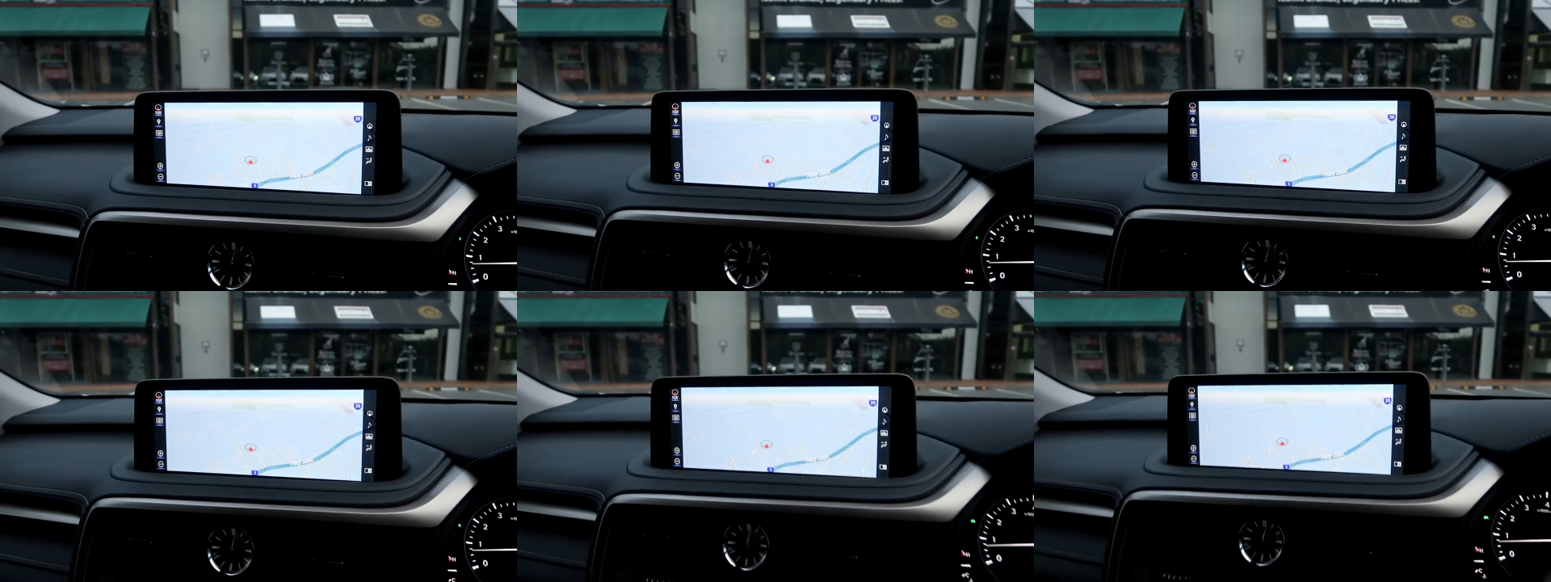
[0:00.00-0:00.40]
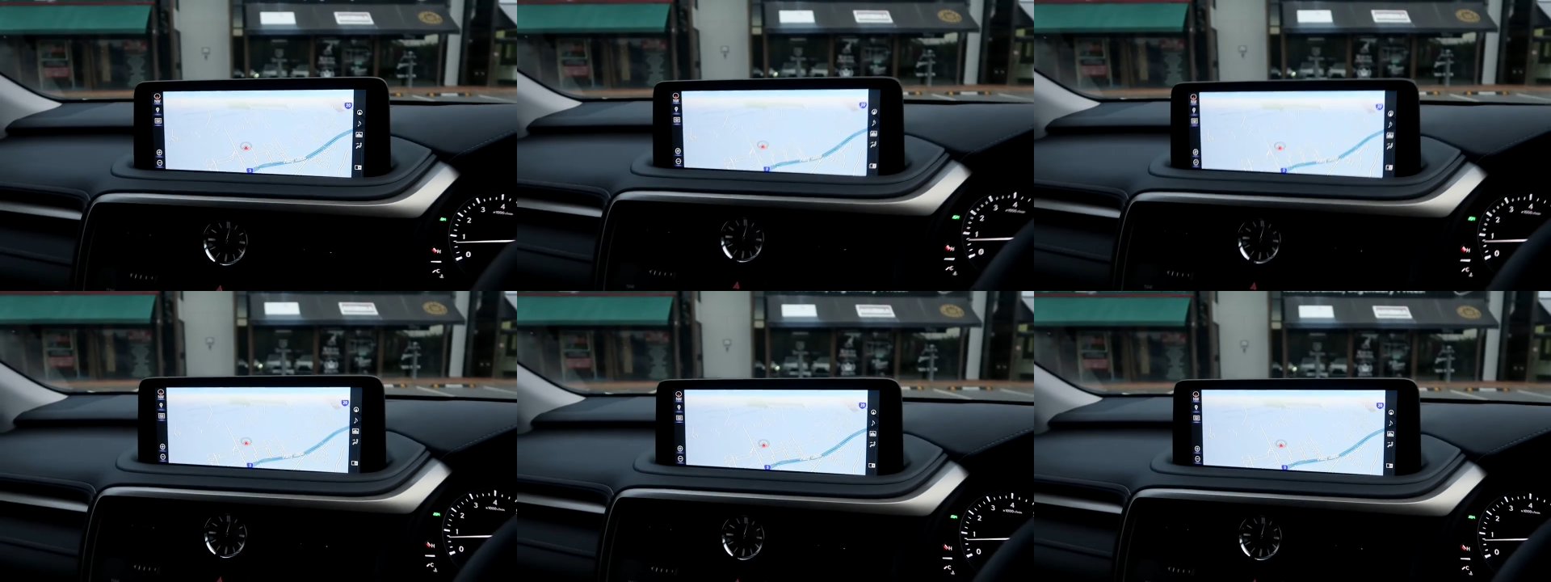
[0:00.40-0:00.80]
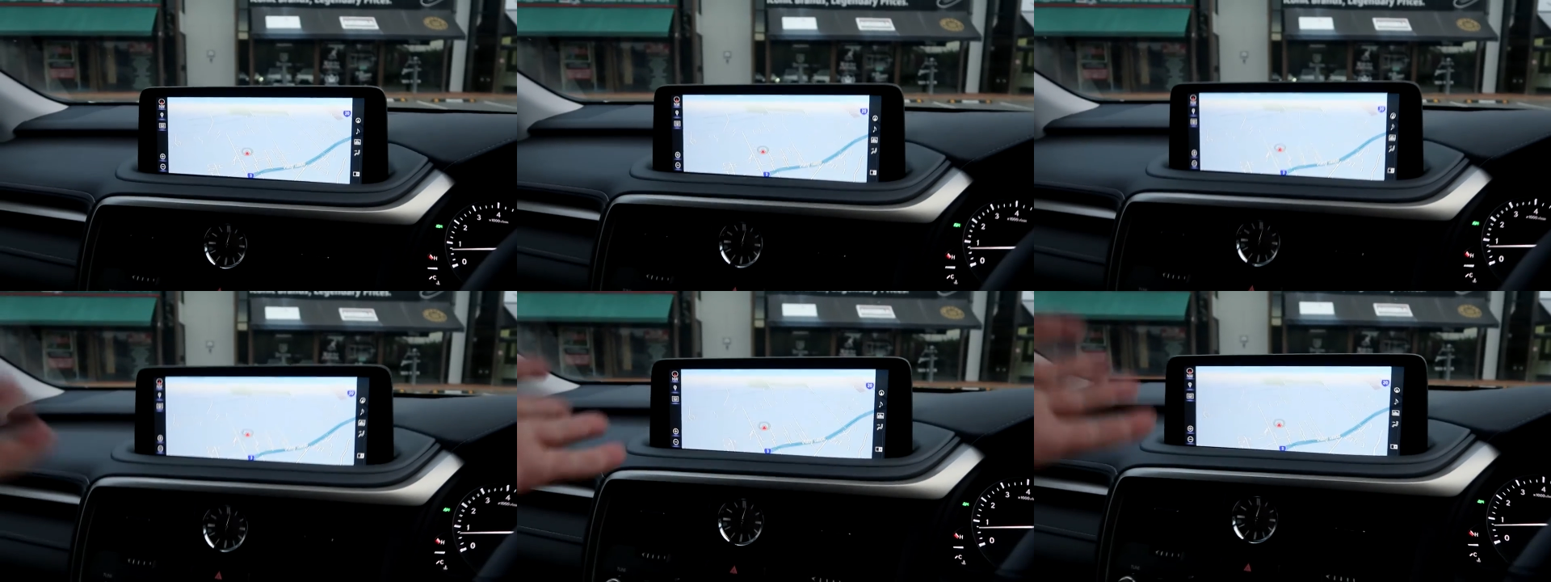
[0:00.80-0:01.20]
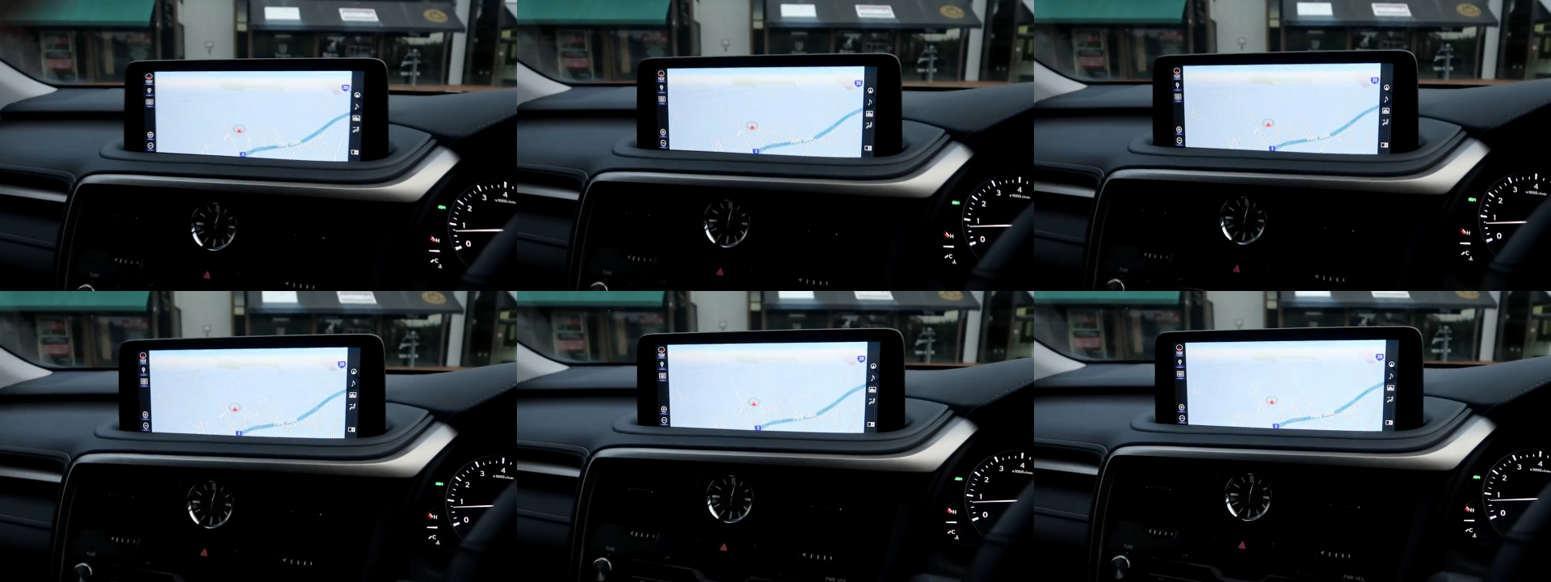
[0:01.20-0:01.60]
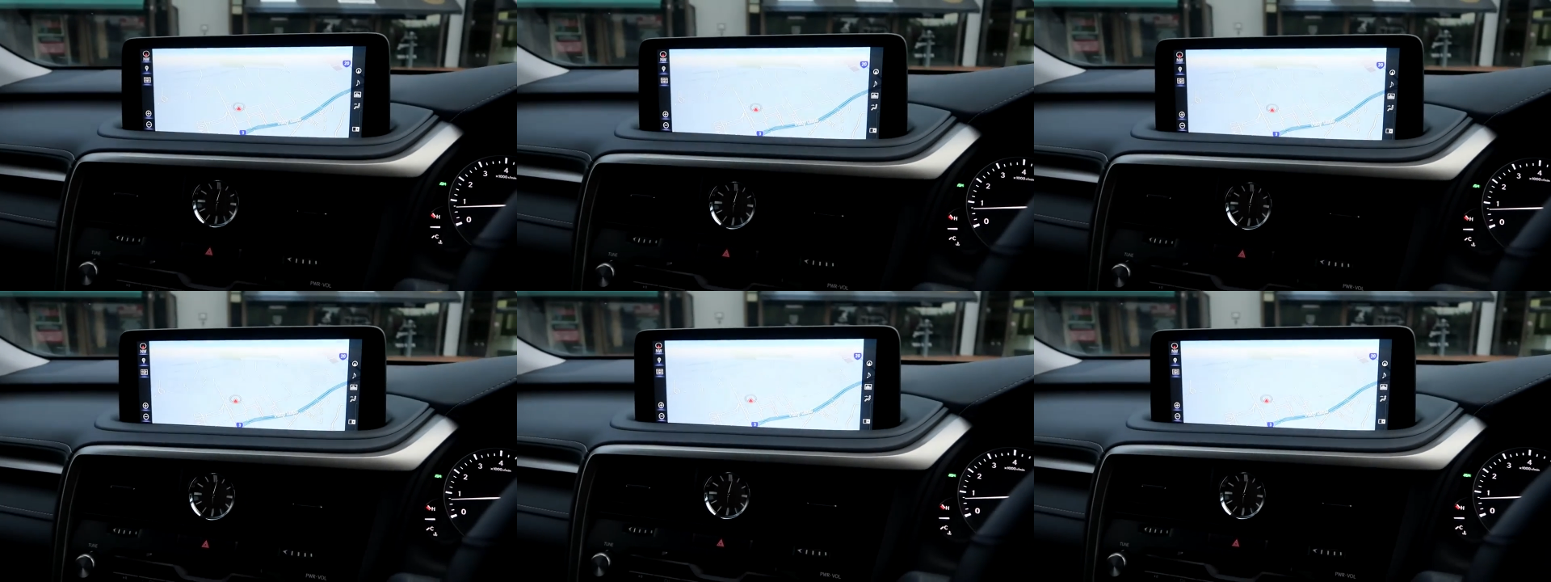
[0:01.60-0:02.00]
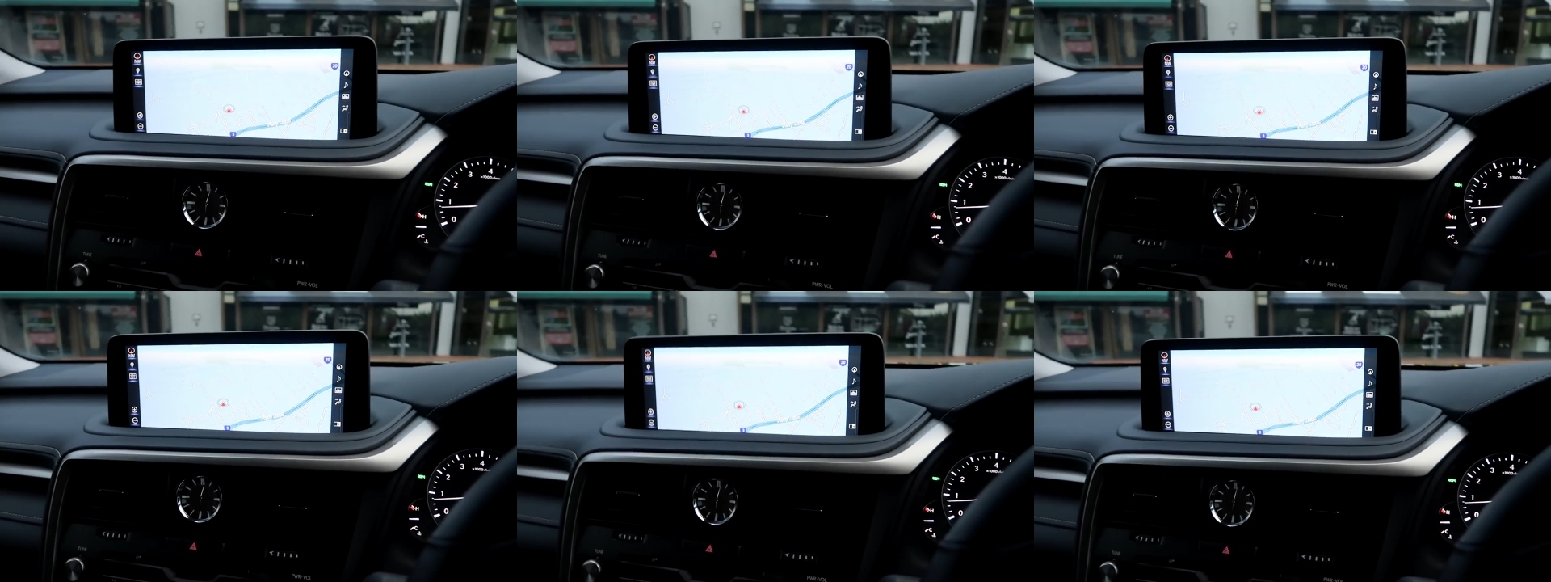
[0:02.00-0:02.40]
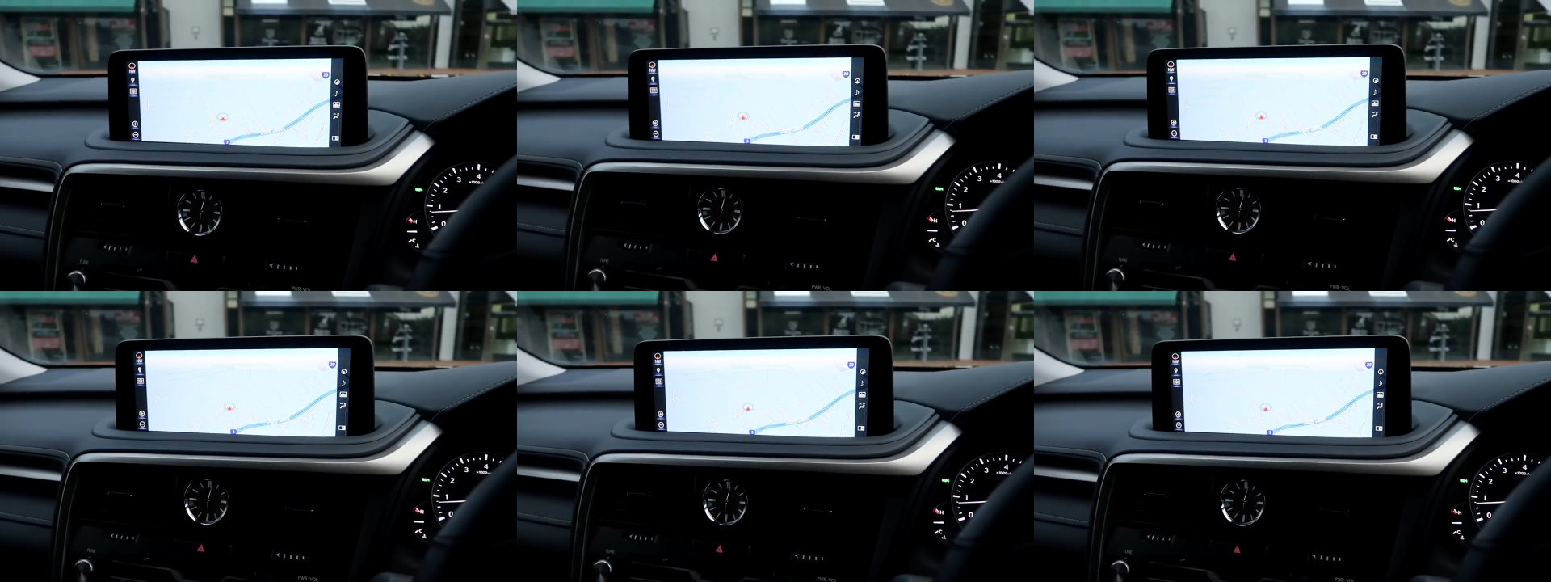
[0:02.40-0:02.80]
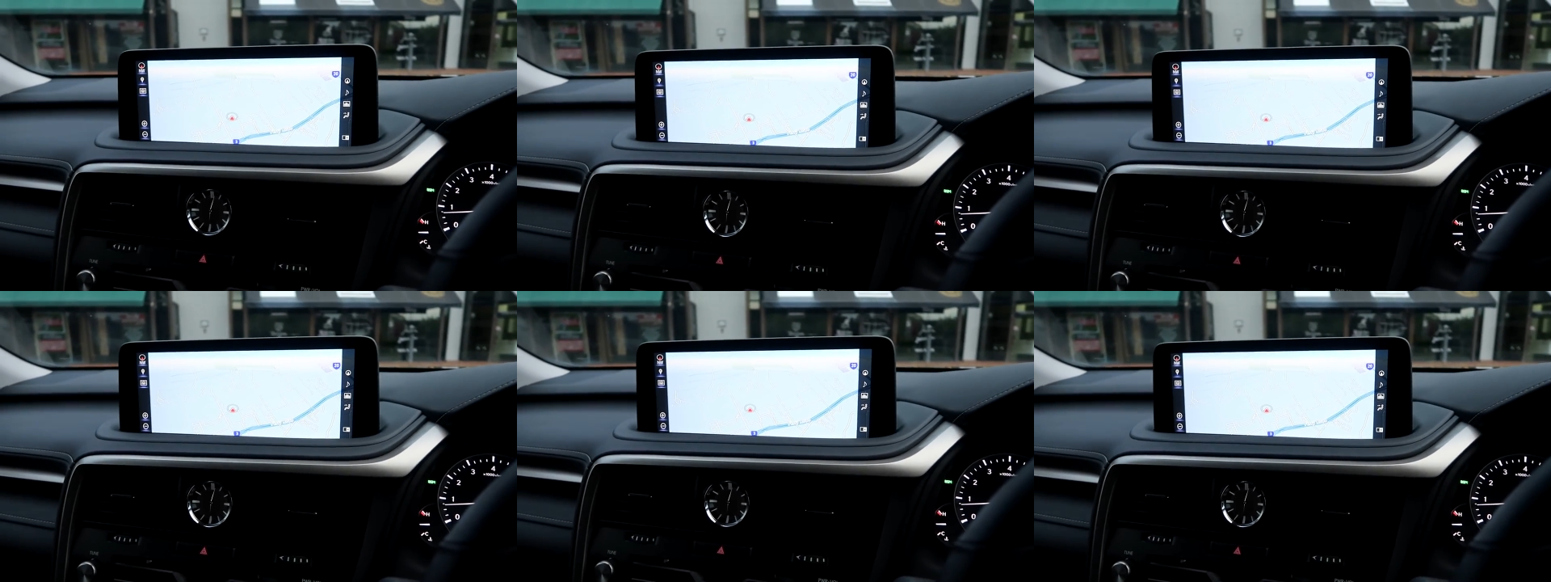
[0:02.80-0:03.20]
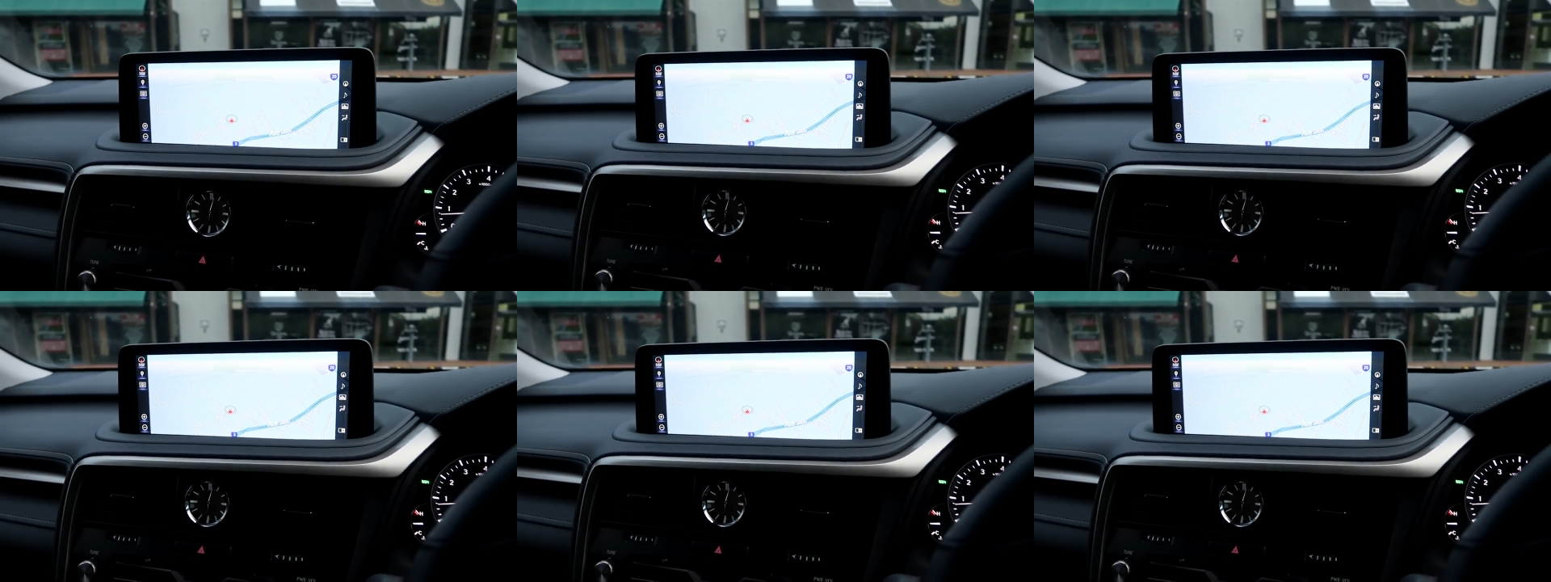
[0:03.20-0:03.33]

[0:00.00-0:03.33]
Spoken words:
Nobody's mouth can be seen.